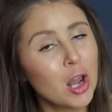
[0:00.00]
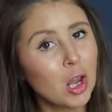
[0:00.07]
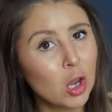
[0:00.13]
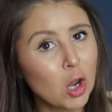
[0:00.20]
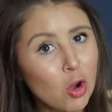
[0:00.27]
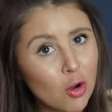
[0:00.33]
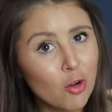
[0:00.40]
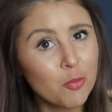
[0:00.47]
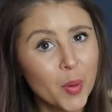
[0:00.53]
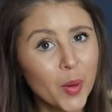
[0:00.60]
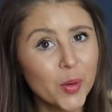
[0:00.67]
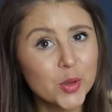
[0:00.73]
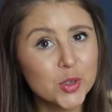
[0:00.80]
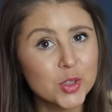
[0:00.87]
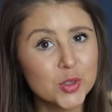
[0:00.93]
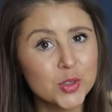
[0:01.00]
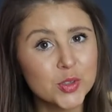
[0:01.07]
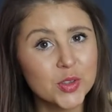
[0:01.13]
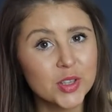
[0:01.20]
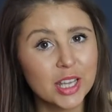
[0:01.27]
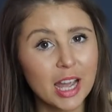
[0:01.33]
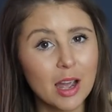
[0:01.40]
a lot of polka dots
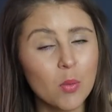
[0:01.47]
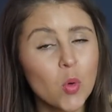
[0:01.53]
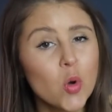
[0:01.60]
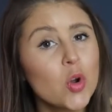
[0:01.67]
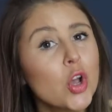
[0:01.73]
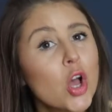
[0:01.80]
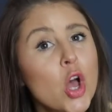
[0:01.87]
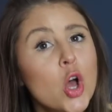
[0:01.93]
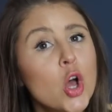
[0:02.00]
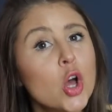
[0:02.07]
on the catwalk,